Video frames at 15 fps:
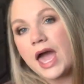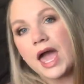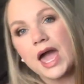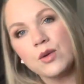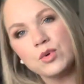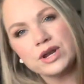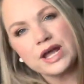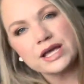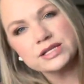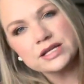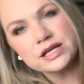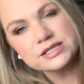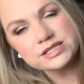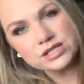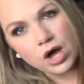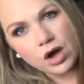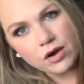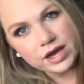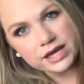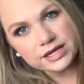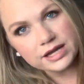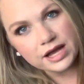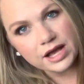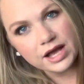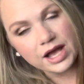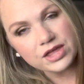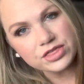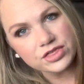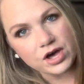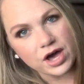And when I saw it,
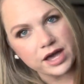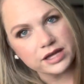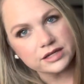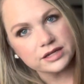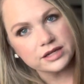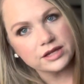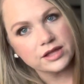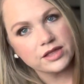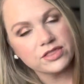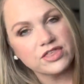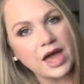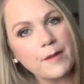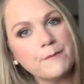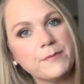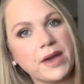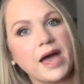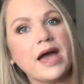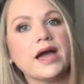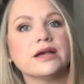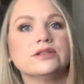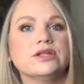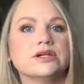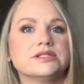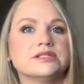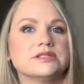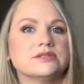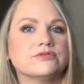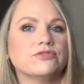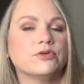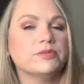I thought, that bag looks
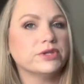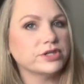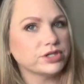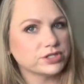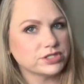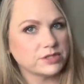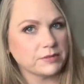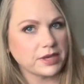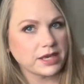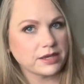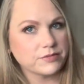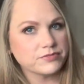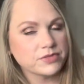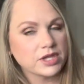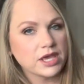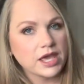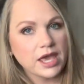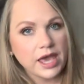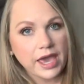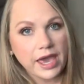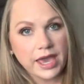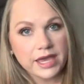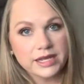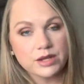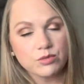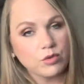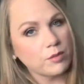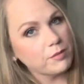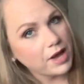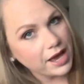familiar to me. And it
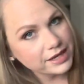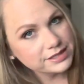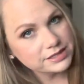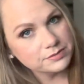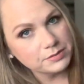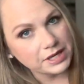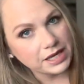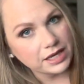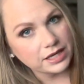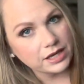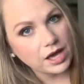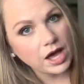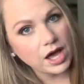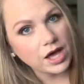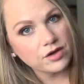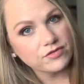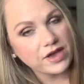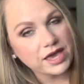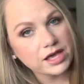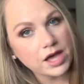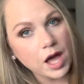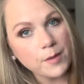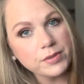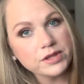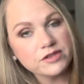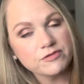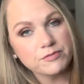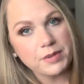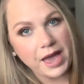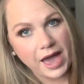reminded me of a couple
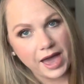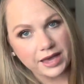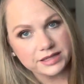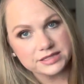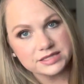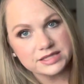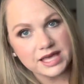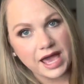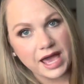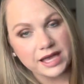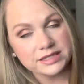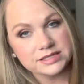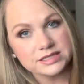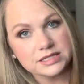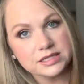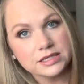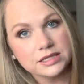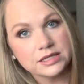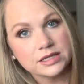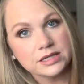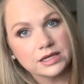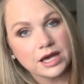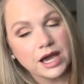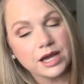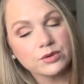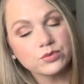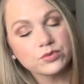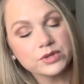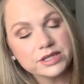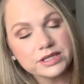of bags that I
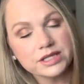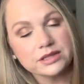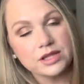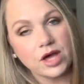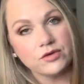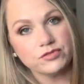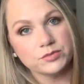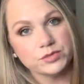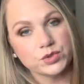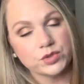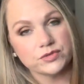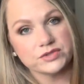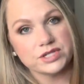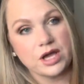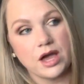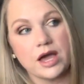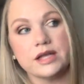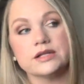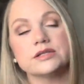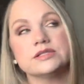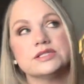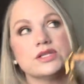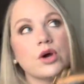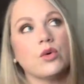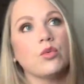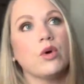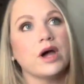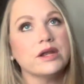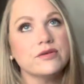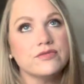really love from Louis Vuitton. So
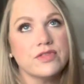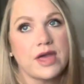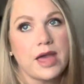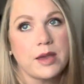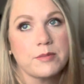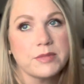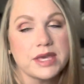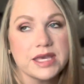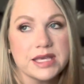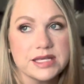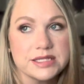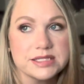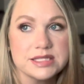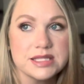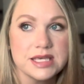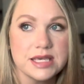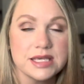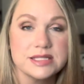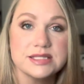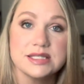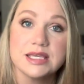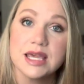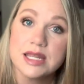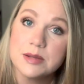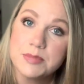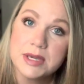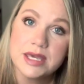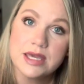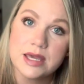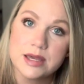one of them is the Sienna
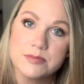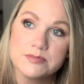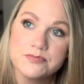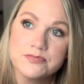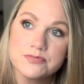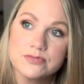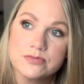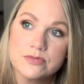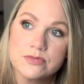PM,